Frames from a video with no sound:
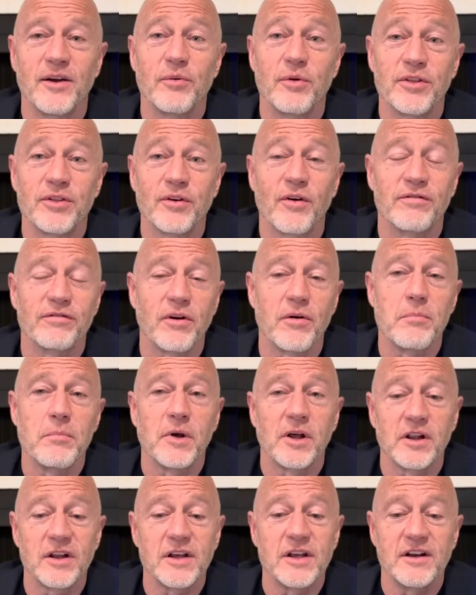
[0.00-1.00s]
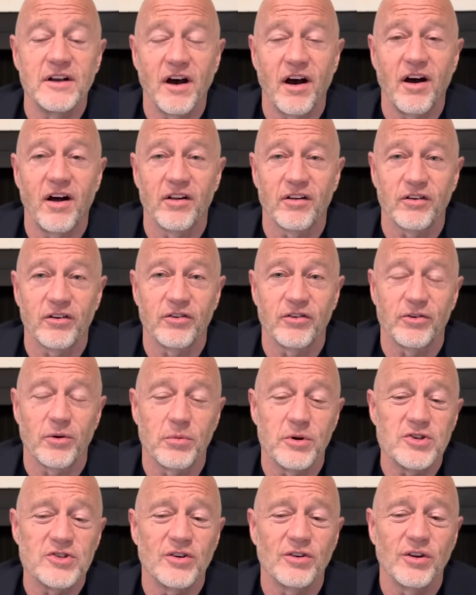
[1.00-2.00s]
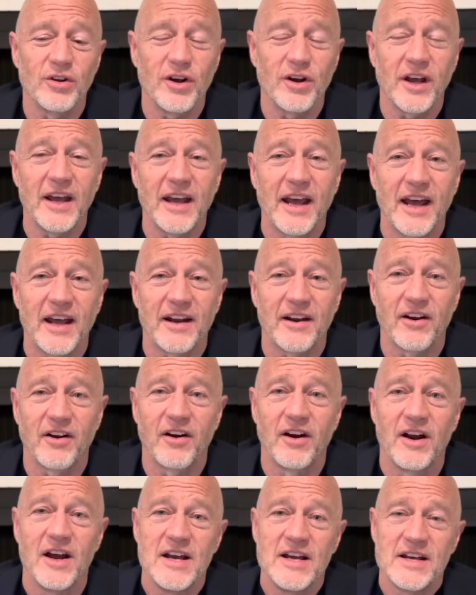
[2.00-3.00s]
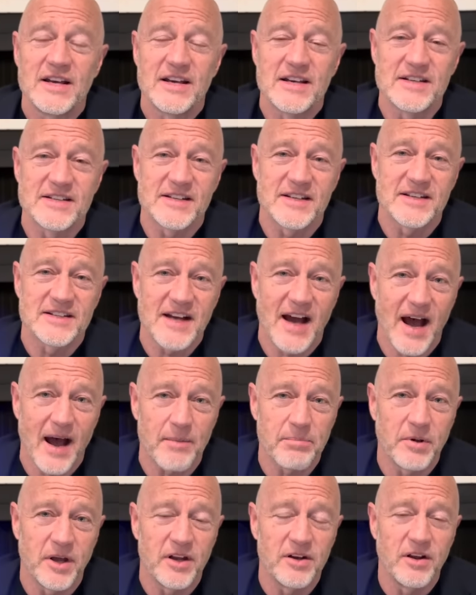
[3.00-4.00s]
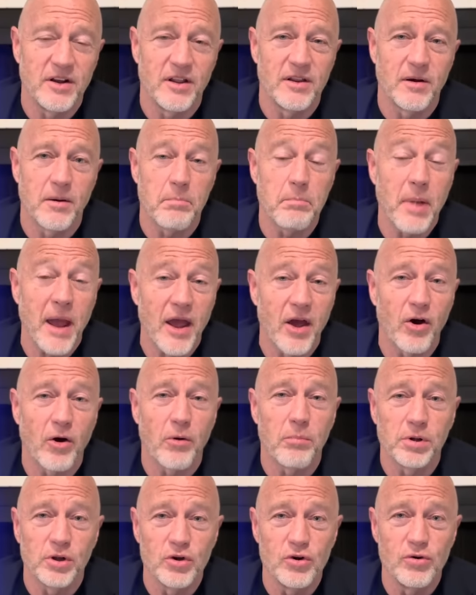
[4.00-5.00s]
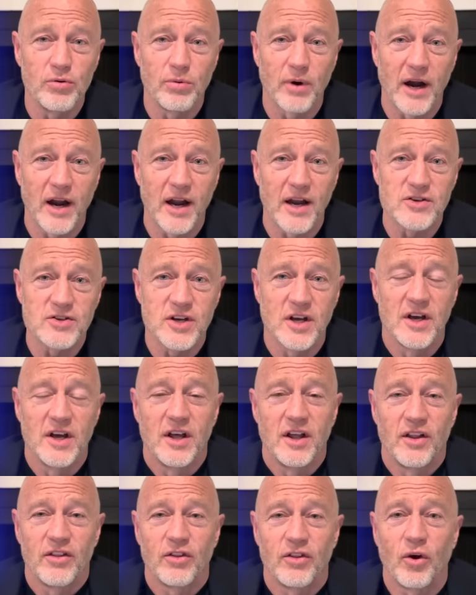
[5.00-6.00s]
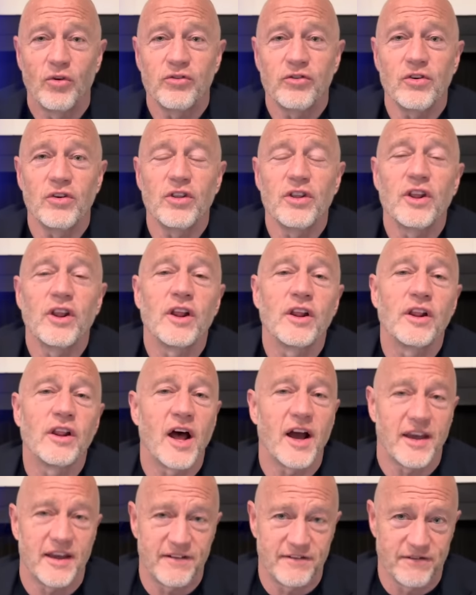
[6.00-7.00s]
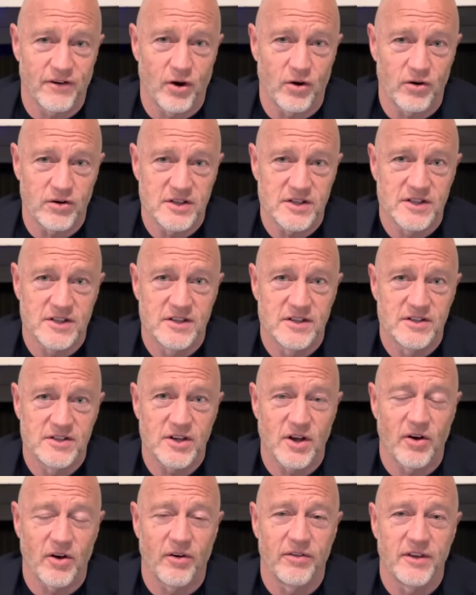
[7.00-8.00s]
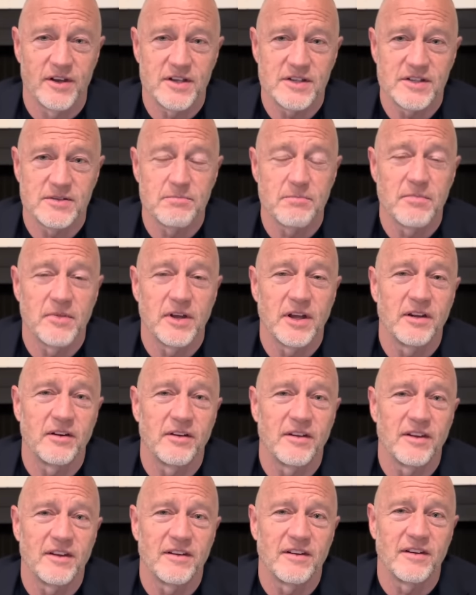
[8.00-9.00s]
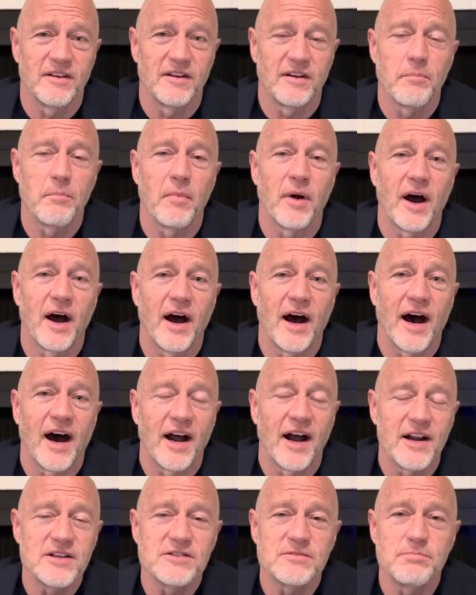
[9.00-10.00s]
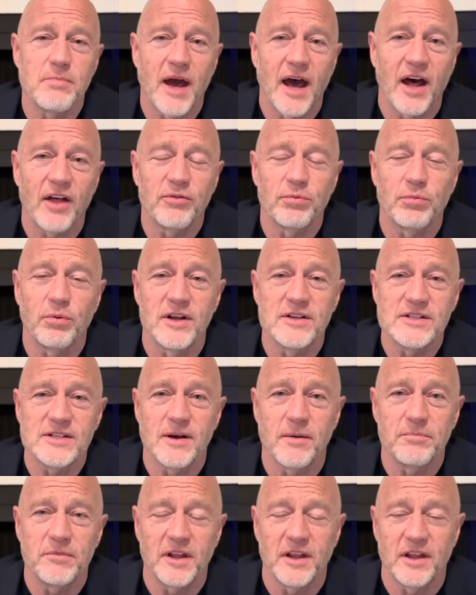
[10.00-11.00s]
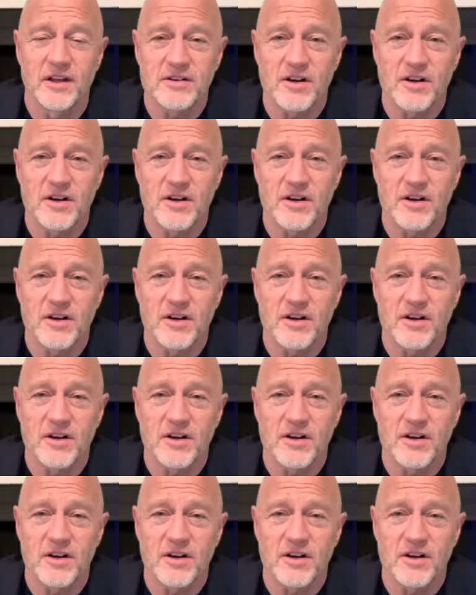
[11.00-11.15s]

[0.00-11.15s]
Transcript: with over a million dollars. So what you're looking at here is the top end of the pale blue range. Those are the lucky folks. So this it, honest math runs something that's